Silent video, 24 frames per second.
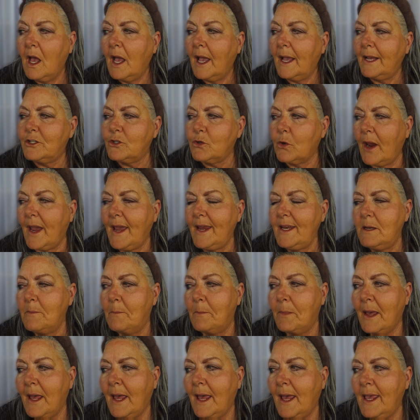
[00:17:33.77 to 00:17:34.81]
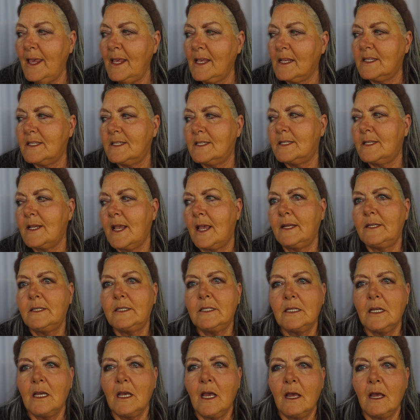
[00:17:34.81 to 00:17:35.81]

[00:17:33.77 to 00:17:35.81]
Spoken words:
I tried to buy a set